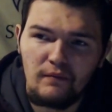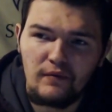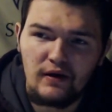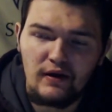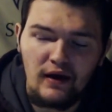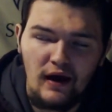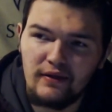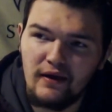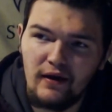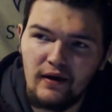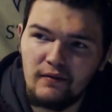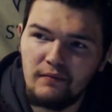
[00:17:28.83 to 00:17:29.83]
God
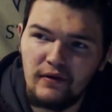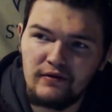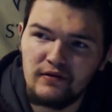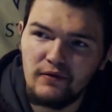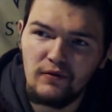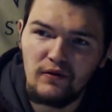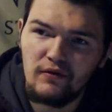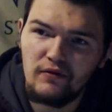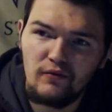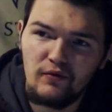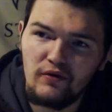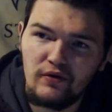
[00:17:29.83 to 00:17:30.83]
dang, Misa
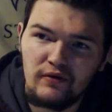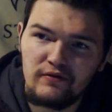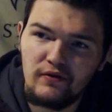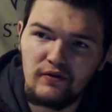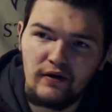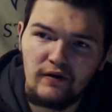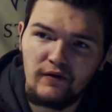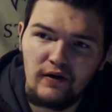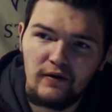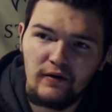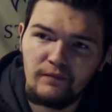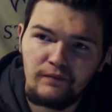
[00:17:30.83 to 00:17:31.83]
we're looking so damn
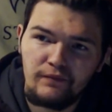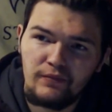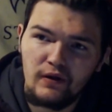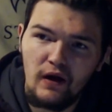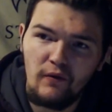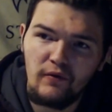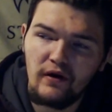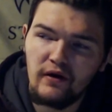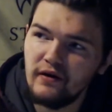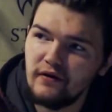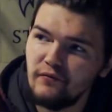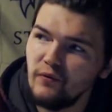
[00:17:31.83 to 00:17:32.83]
fine. I
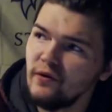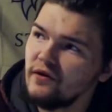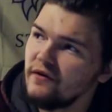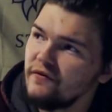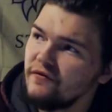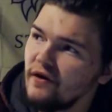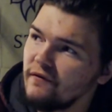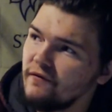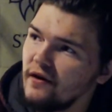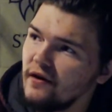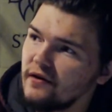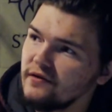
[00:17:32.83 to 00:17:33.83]
wonder if I could
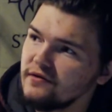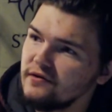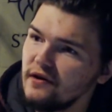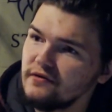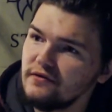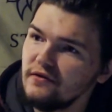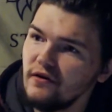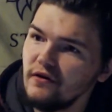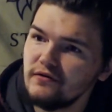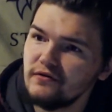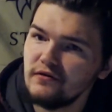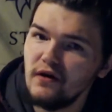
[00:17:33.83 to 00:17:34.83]
find like a set
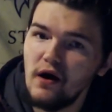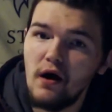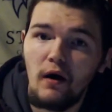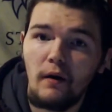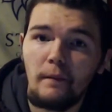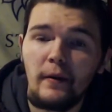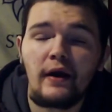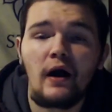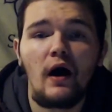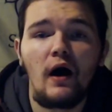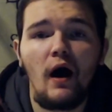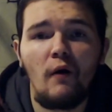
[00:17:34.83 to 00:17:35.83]
stars. I
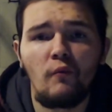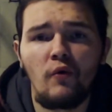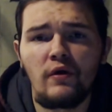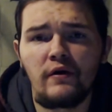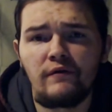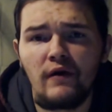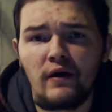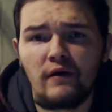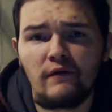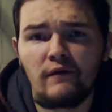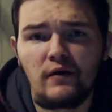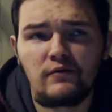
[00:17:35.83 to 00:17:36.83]
wonder if I could
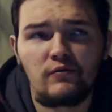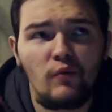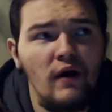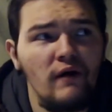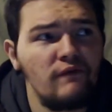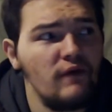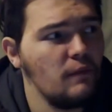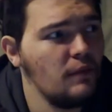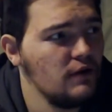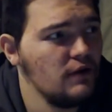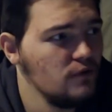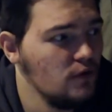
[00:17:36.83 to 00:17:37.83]
find some Wi-Fi
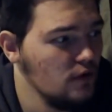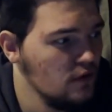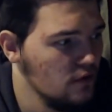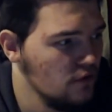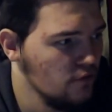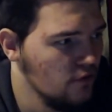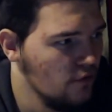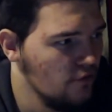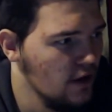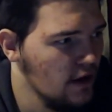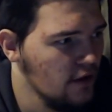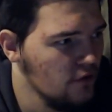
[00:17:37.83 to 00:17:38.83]
passwords. If you go
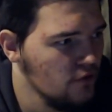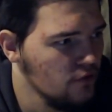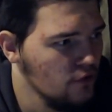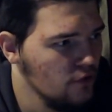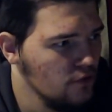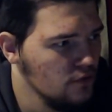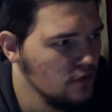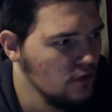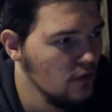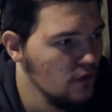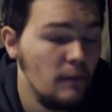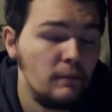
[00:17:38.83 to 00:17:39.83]
find whole news
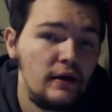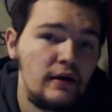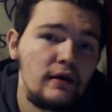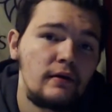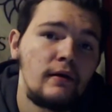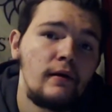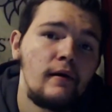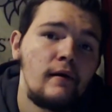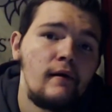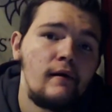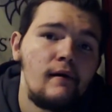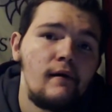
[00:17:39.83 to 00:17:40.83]
online, me,
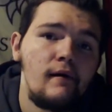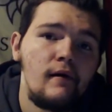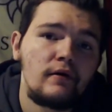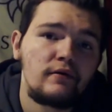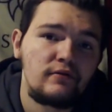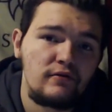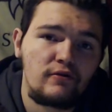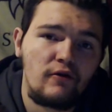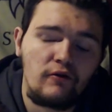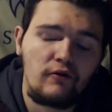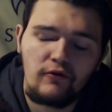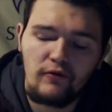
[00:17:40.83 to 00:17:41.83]
it's just a
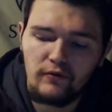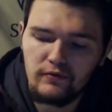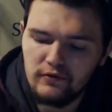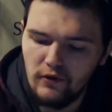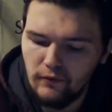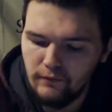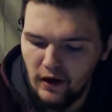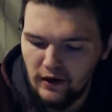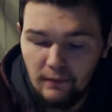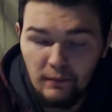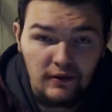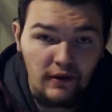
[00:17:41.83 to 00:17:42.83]
cartoon, so I
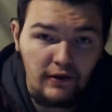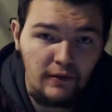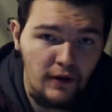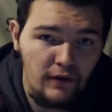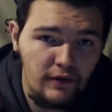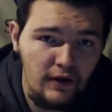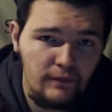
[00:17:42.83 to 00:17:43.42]
can't be thinking about that.